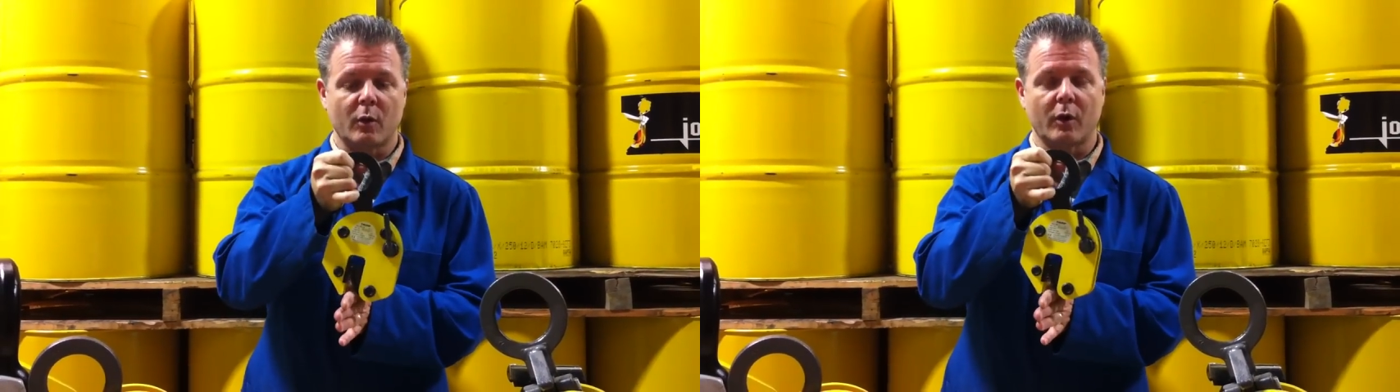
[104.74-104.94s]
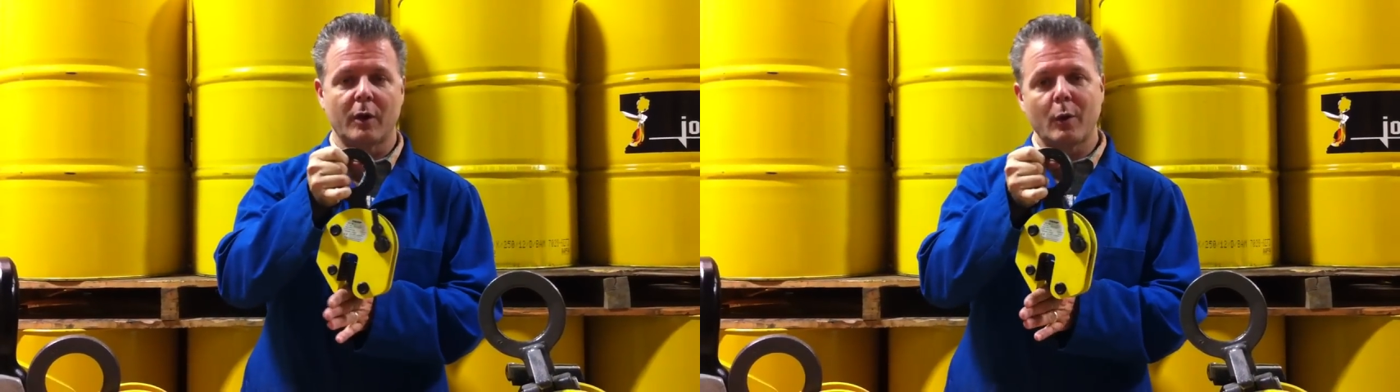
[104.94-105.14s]

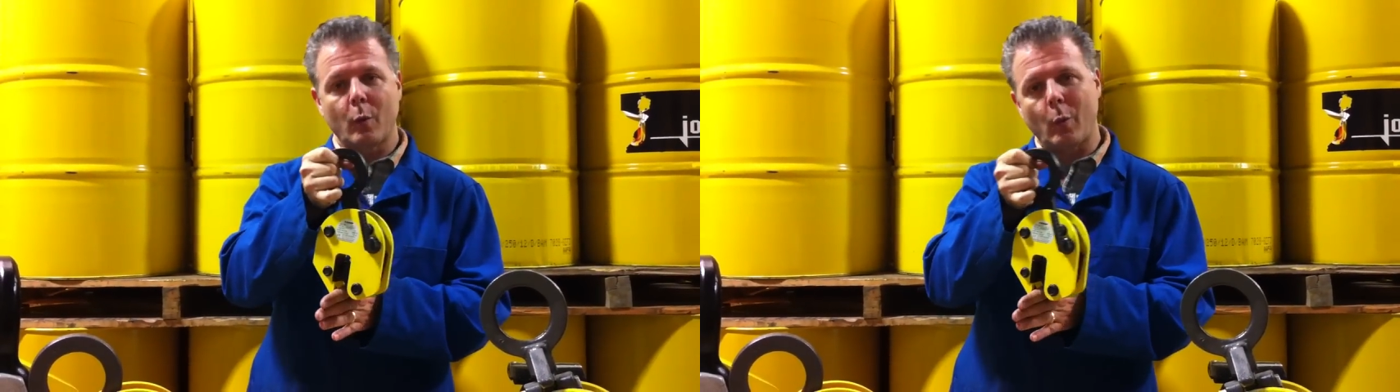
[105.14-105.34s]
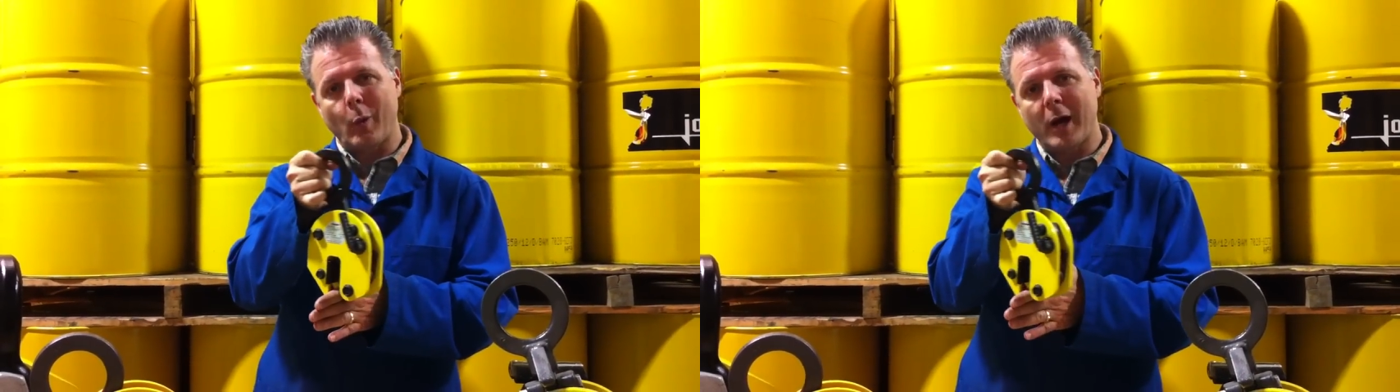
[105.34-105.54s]
or
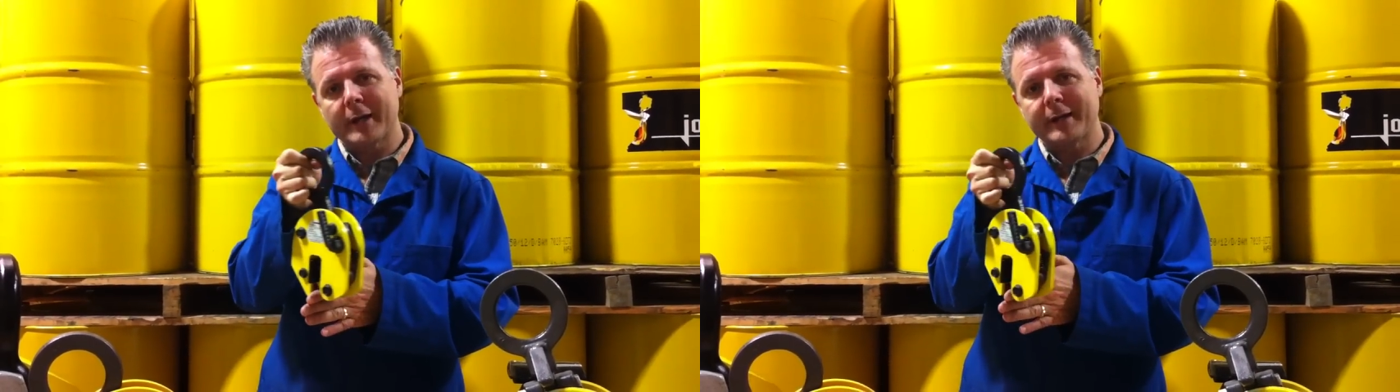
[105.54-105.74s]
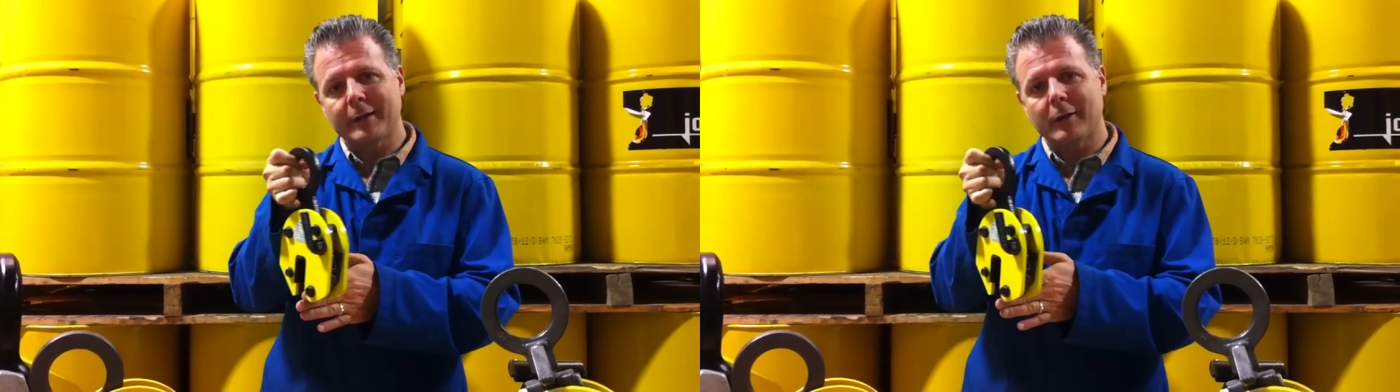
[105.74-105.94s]

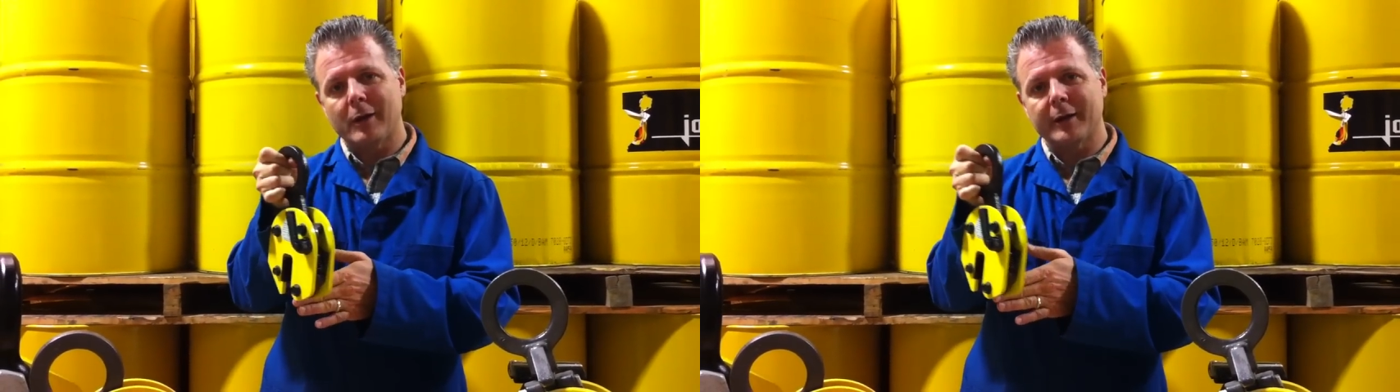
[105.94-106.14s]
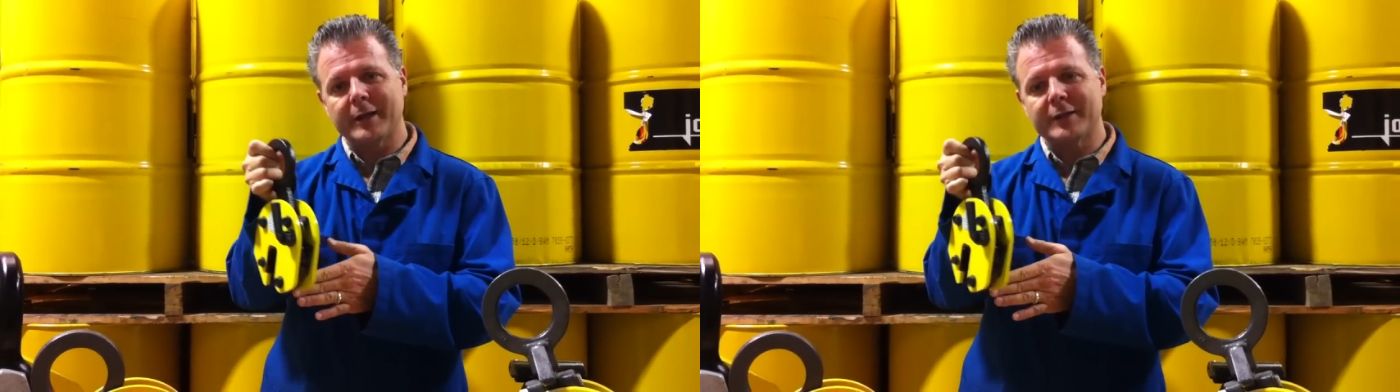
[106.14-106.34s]
walking
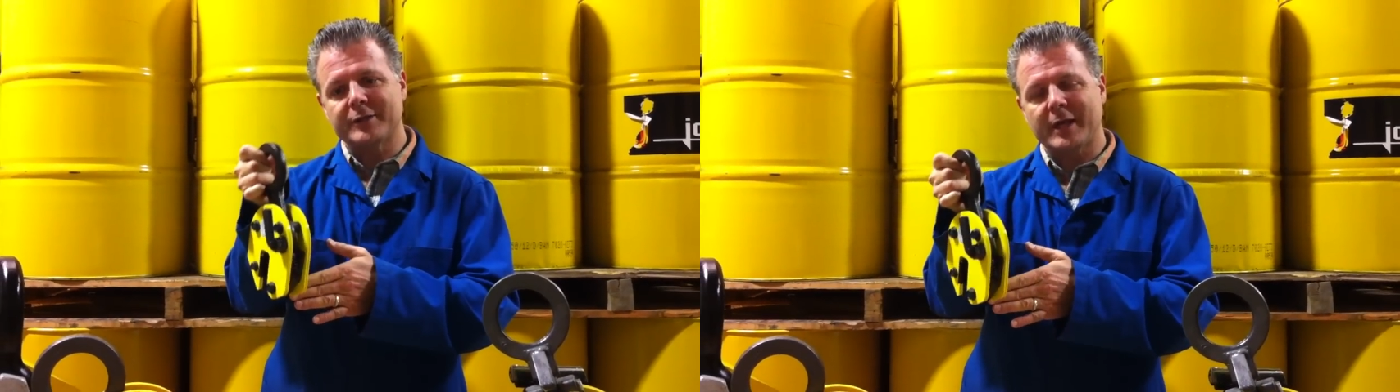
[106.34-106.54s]
along its